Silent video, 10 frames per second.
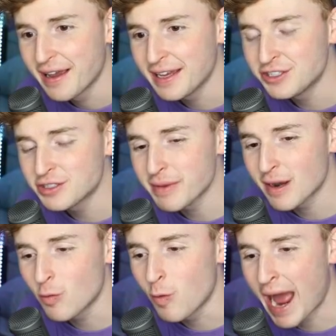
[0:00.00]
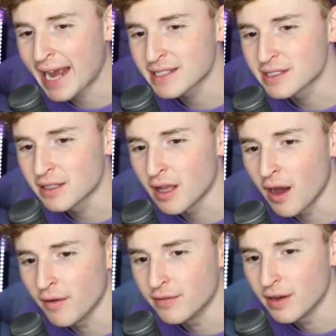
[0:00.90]
He just made a wax
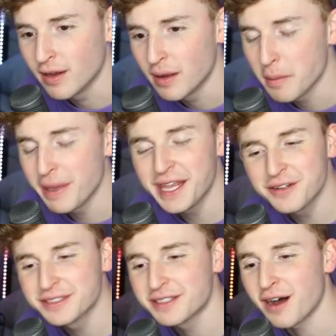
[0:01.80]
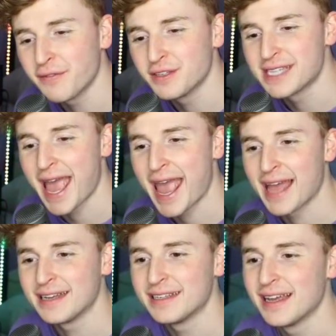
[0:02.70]
glove. Peeled it off his
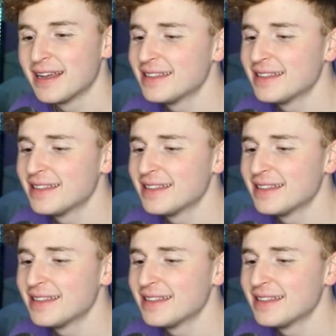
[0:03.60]
hand.